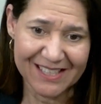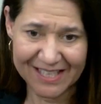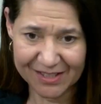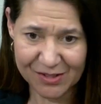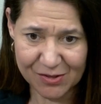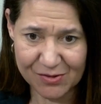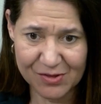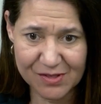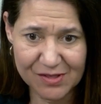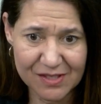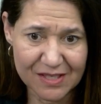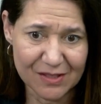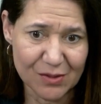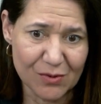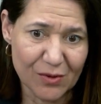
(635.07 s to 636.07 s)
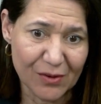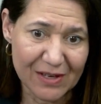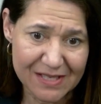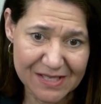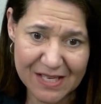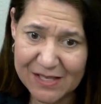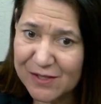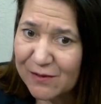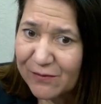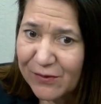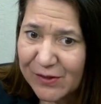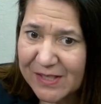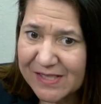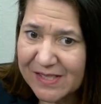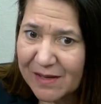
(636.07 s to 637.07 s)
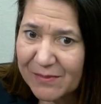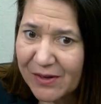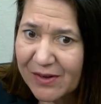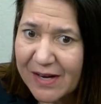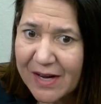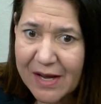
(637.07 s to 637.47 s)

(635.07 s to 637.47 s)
interns into the organization for the summer.